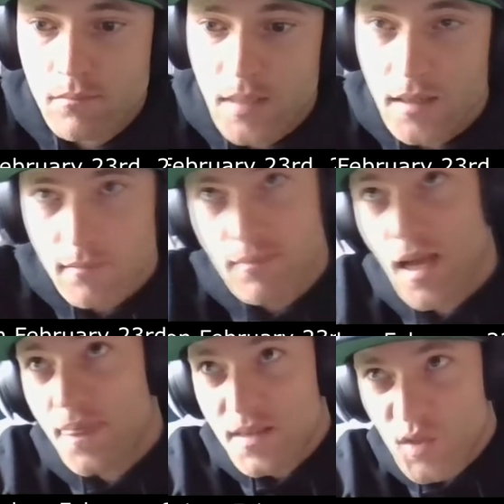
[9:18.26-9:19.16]
Like
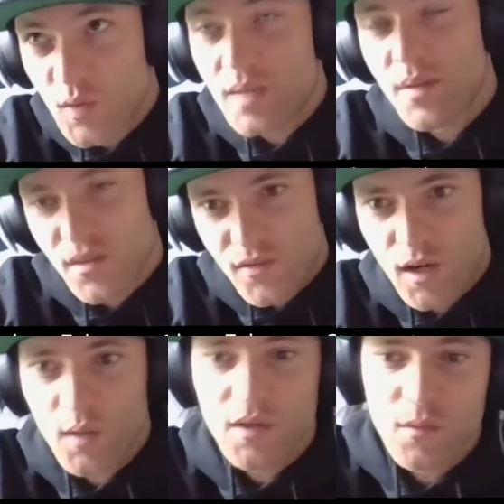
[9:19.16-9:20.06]
not this week, but the
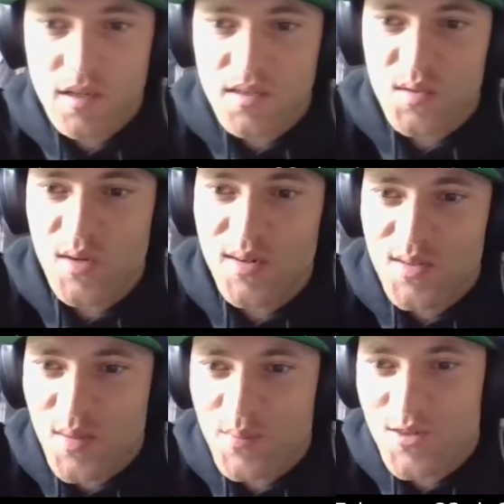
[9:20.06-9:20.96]
following week as well,
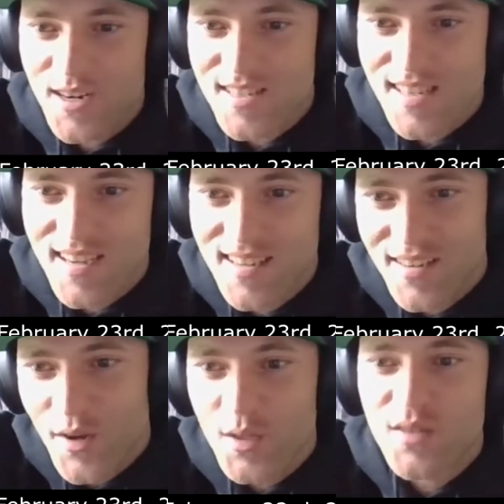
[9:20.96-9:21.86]
is what I'm trying to say.
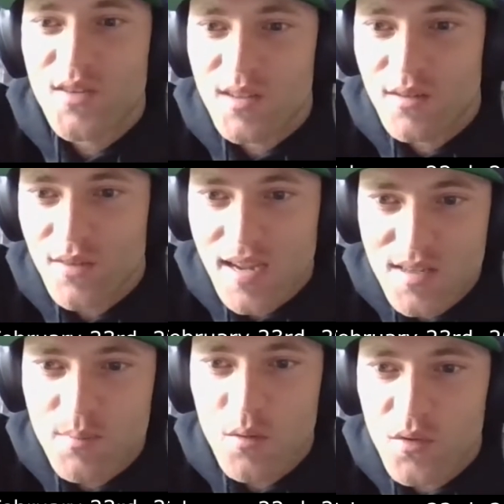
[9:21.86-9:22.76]
No definitive
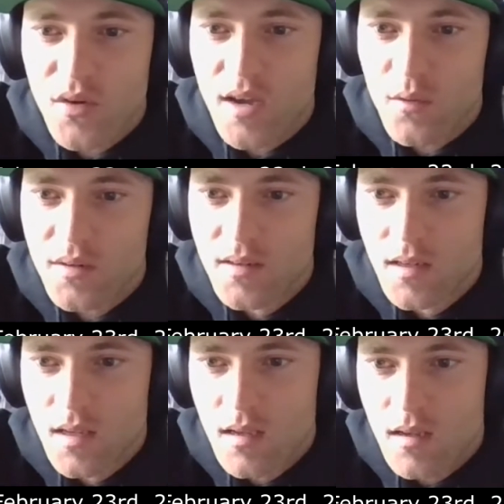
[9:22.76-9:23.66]
dates, but we'll find one
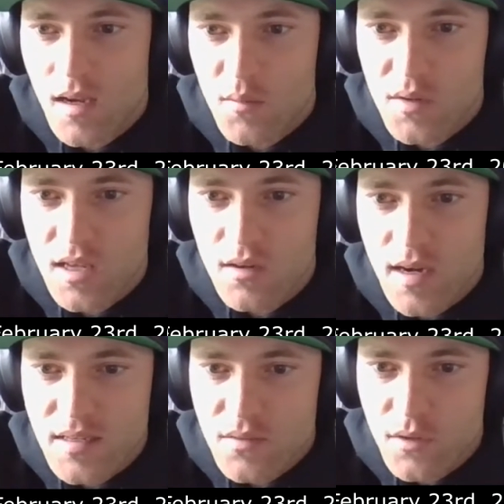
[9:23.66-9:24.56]
and we'll get you
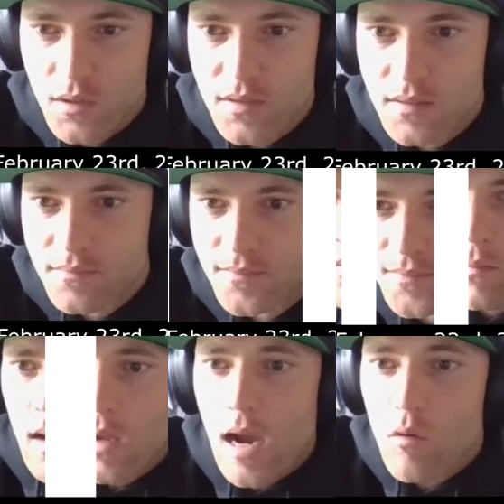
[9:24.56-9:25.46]
guys involved.
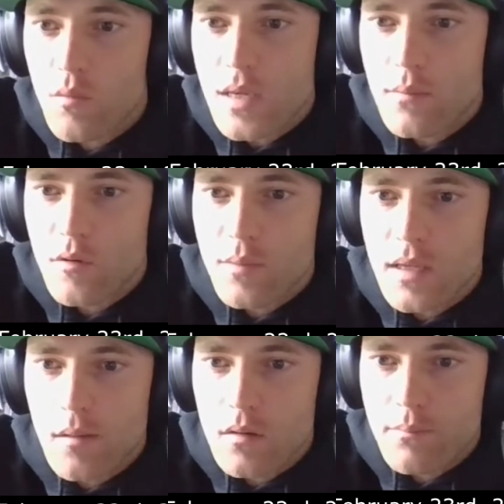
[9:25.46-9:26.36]
How will people
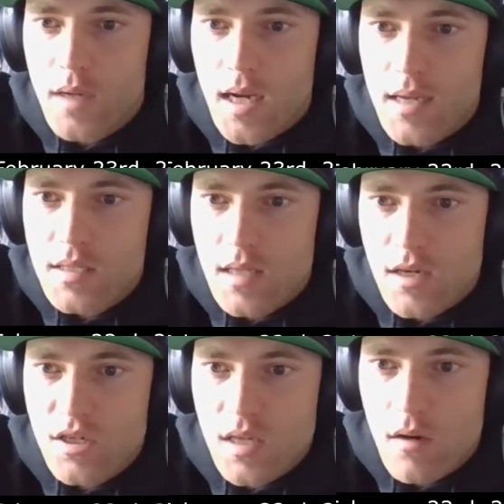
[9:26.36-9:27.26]
be able to
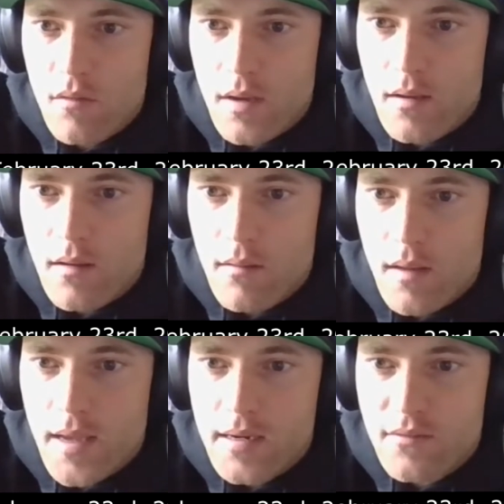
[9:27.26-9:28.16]
buy/sell
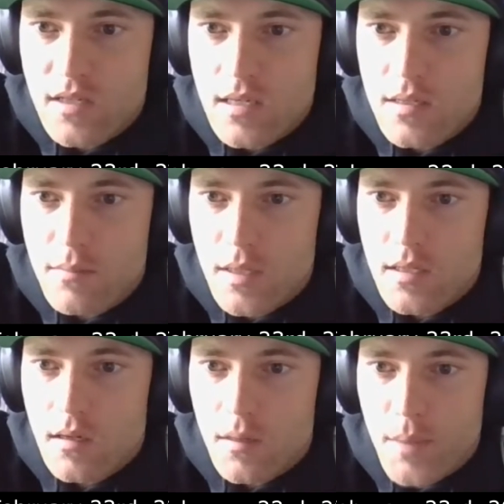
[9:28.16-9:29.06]
NFTs
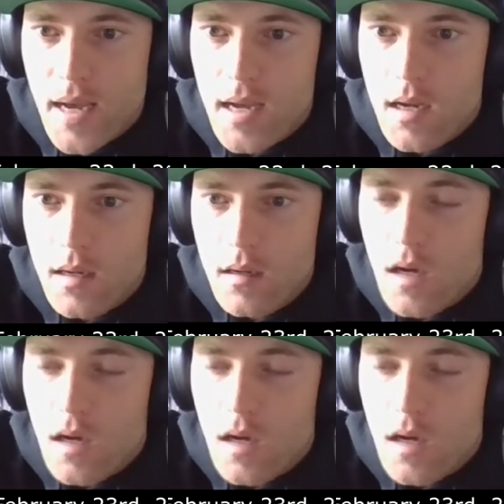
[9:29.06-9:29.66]
minted on PAC?